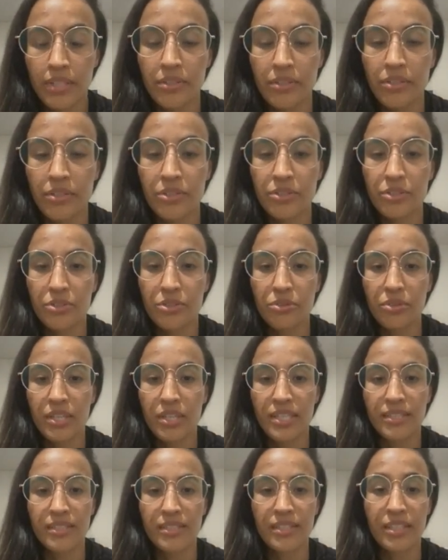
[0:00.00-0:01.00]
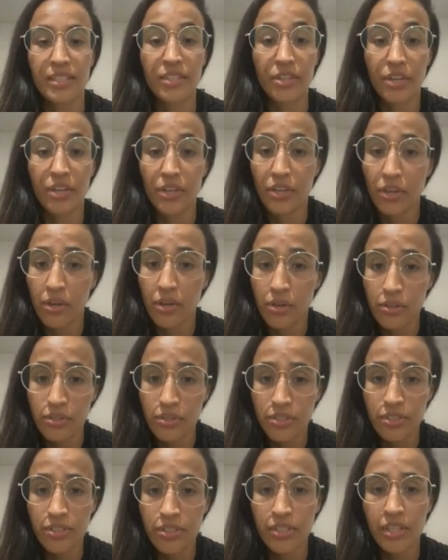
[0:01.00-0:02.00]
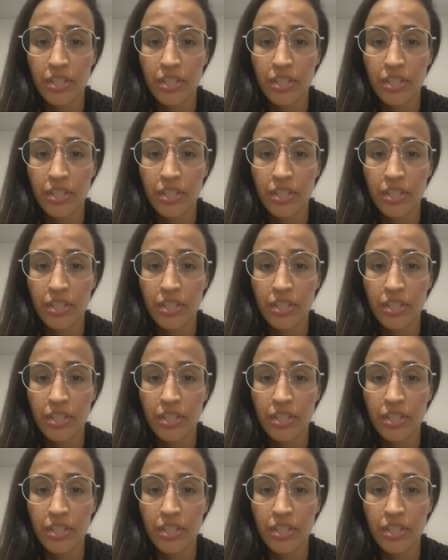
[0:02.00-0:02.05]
You need to trust in your coach.